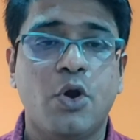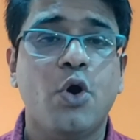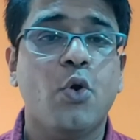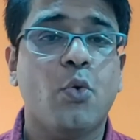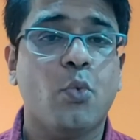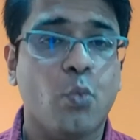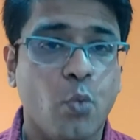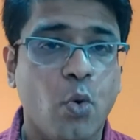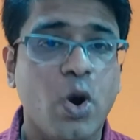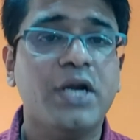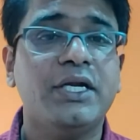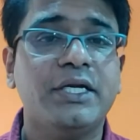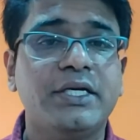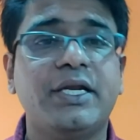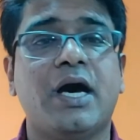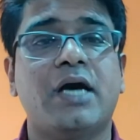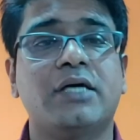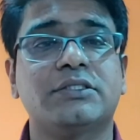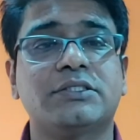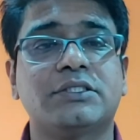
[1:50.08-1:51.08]
One
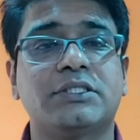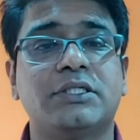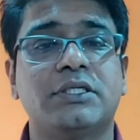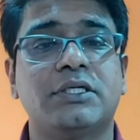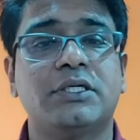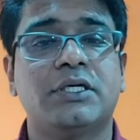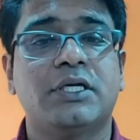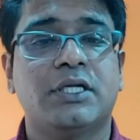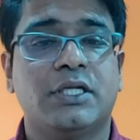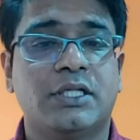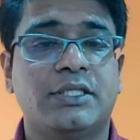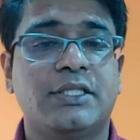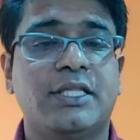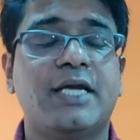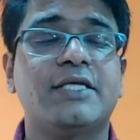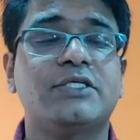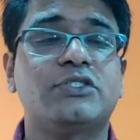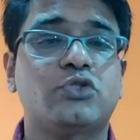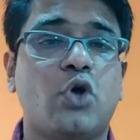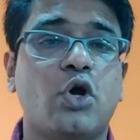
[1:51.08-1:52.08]
task that a
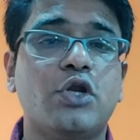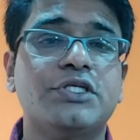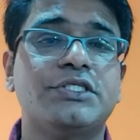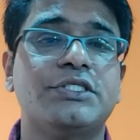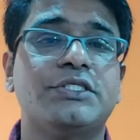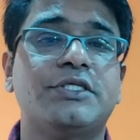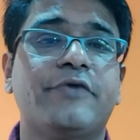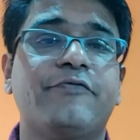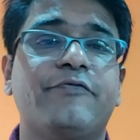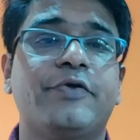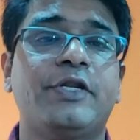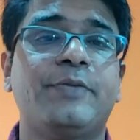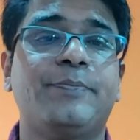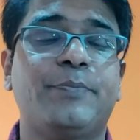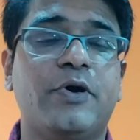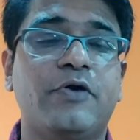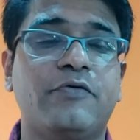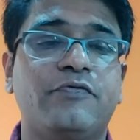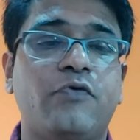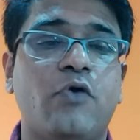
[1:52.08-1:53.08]
solicitor will
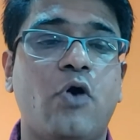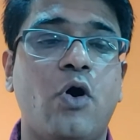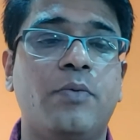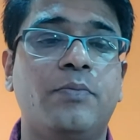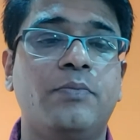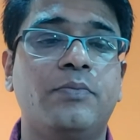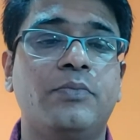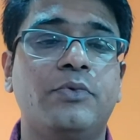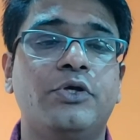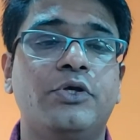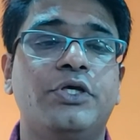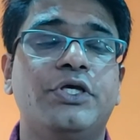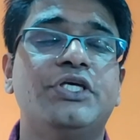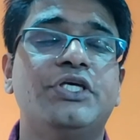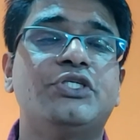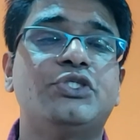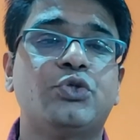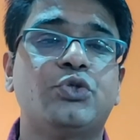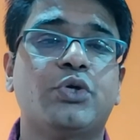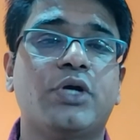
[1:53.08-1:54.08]
perform
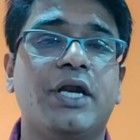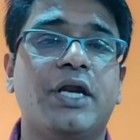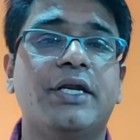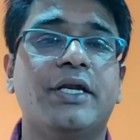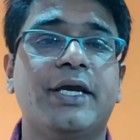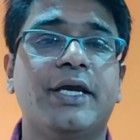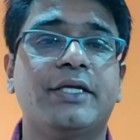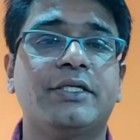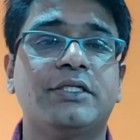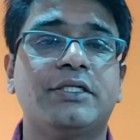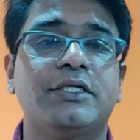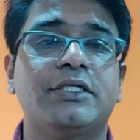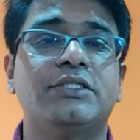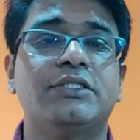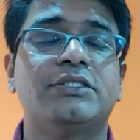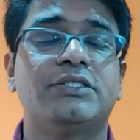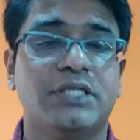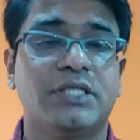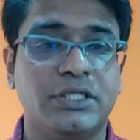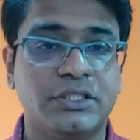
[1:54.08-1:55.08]
is to conduct
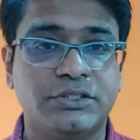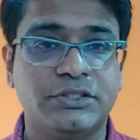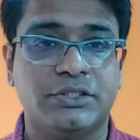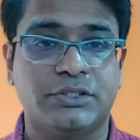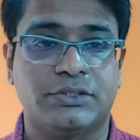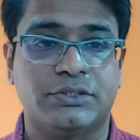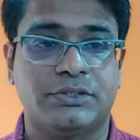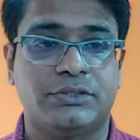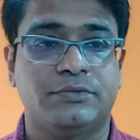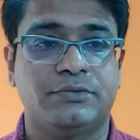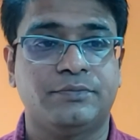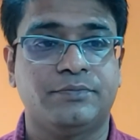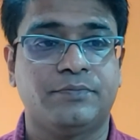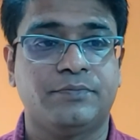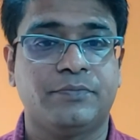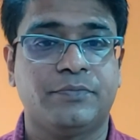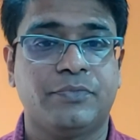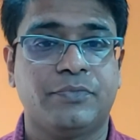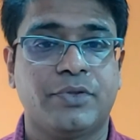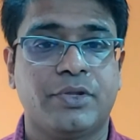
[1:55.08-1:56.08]
searches.
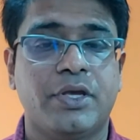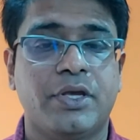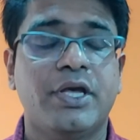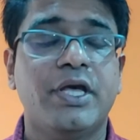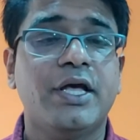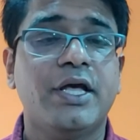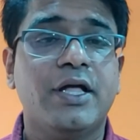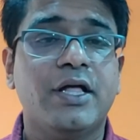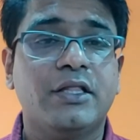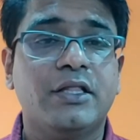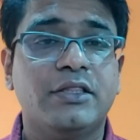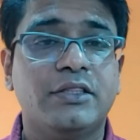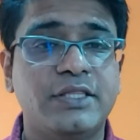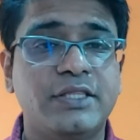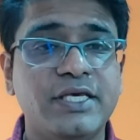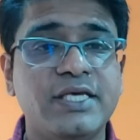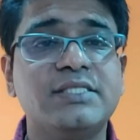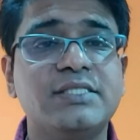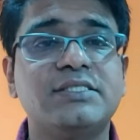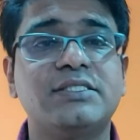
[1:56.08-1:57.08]

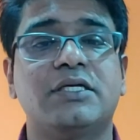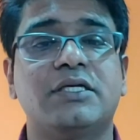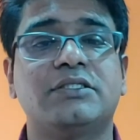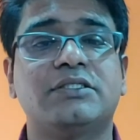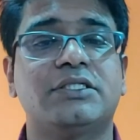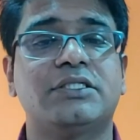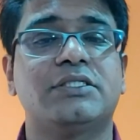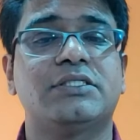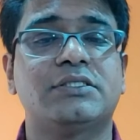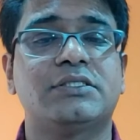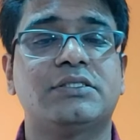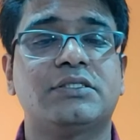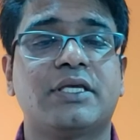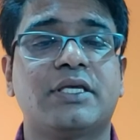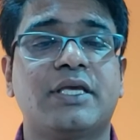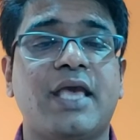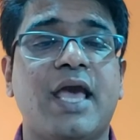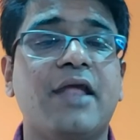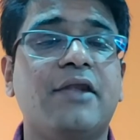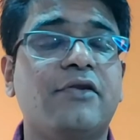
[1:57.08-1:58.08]
These searches
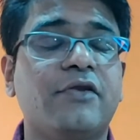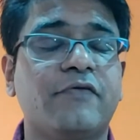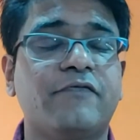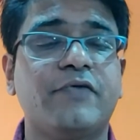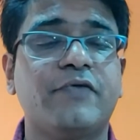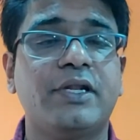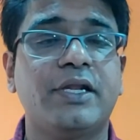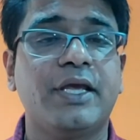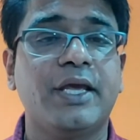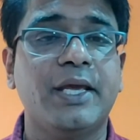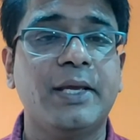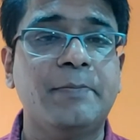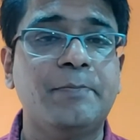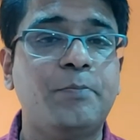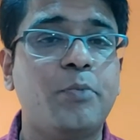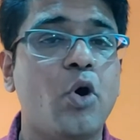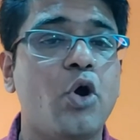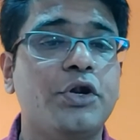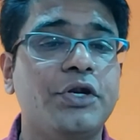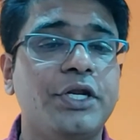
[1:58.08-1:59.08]
can reveal
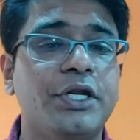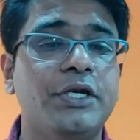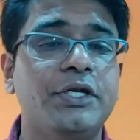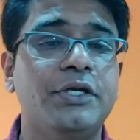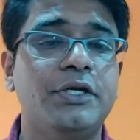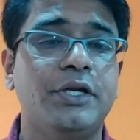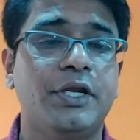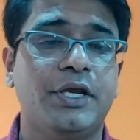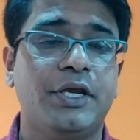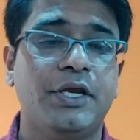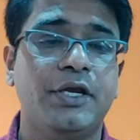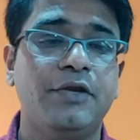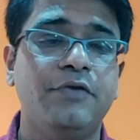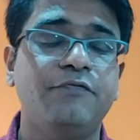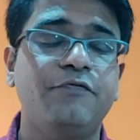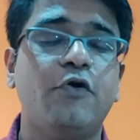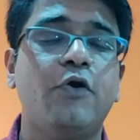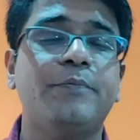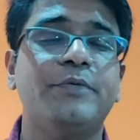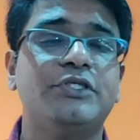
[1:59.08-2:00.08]
important
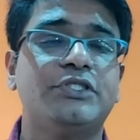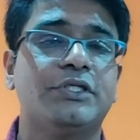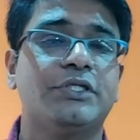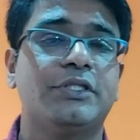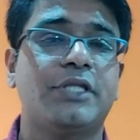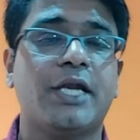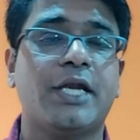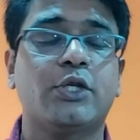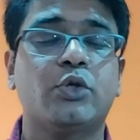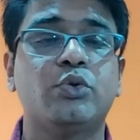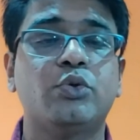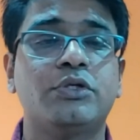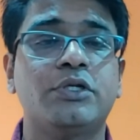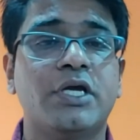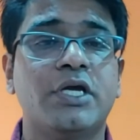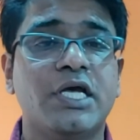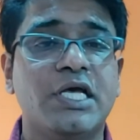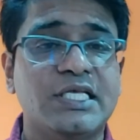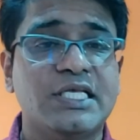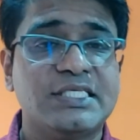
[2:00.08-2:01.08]
information that could
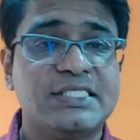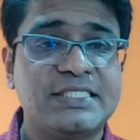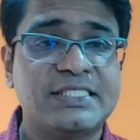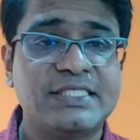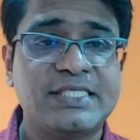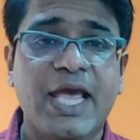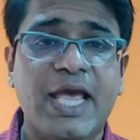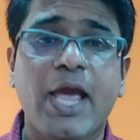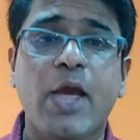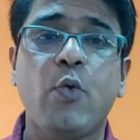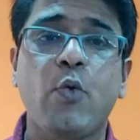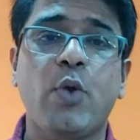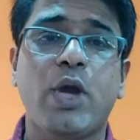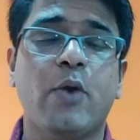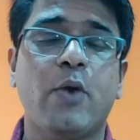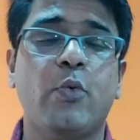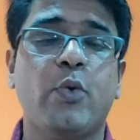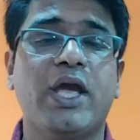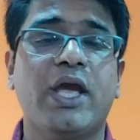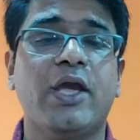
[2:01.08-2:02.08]
save
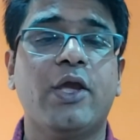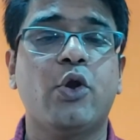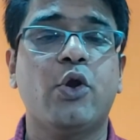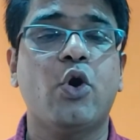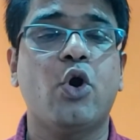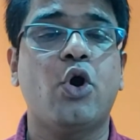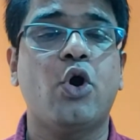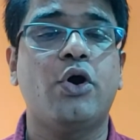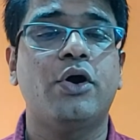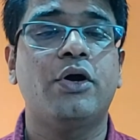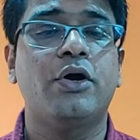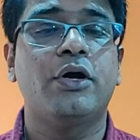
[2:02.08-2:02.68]
away your